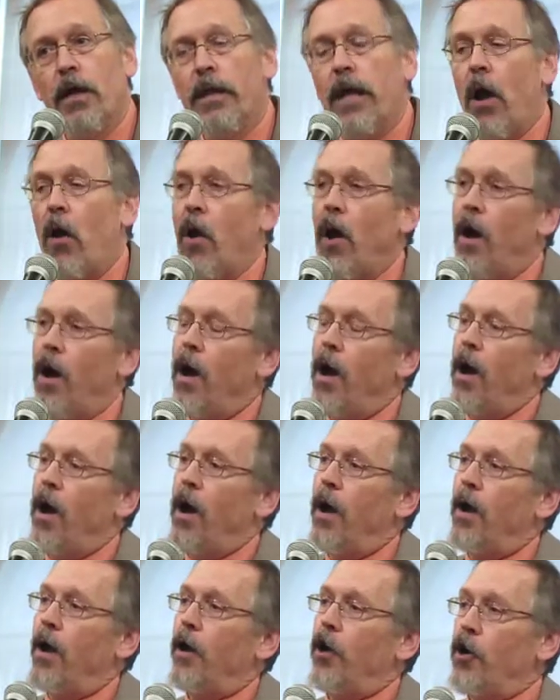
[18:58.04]
Now,
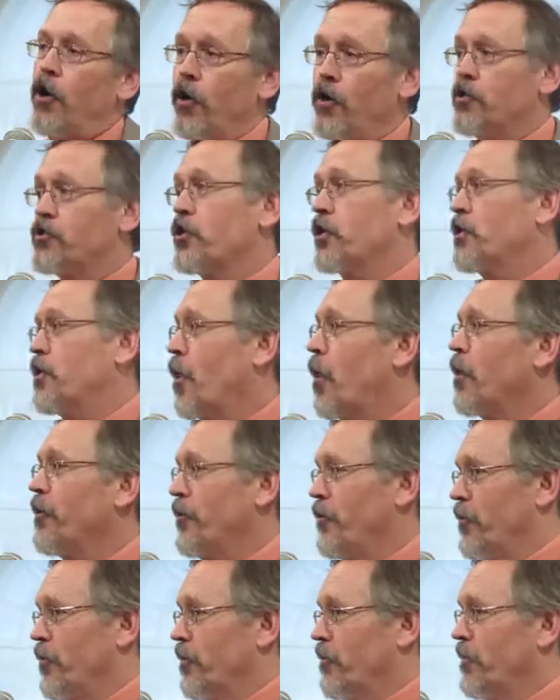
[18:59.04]
Kurt's a
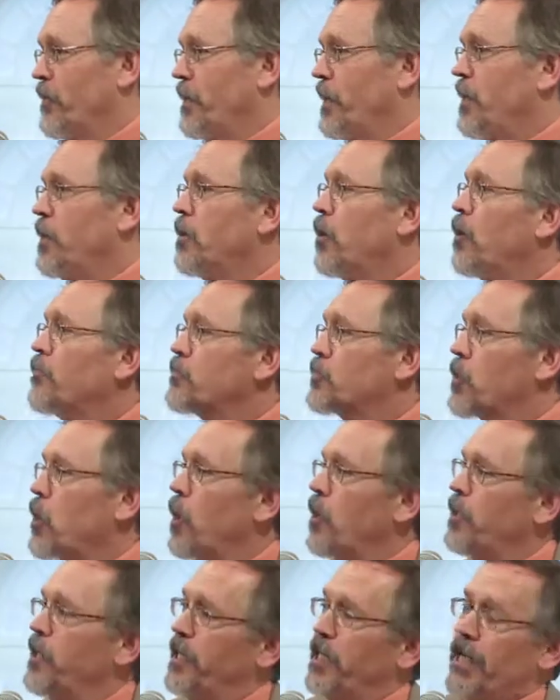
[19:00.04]
gardener. He loves
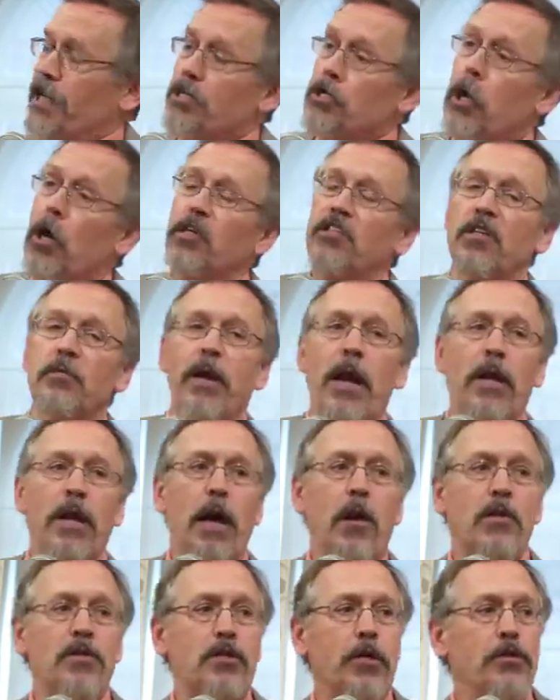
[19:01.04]
gardening. He talks about
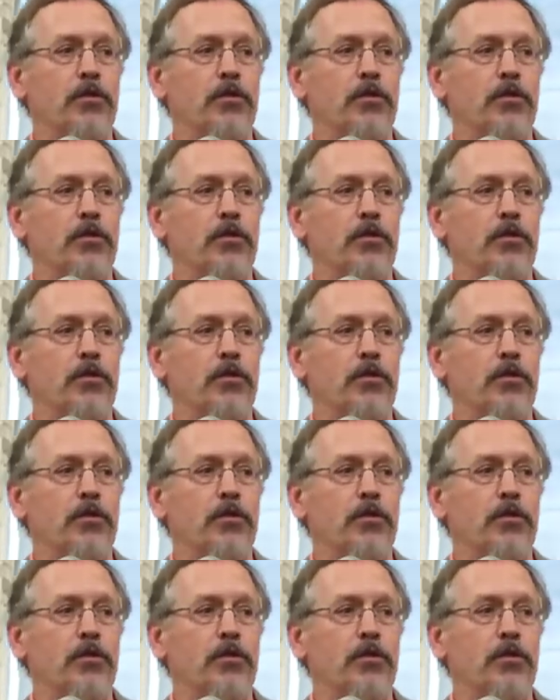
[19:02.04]
how his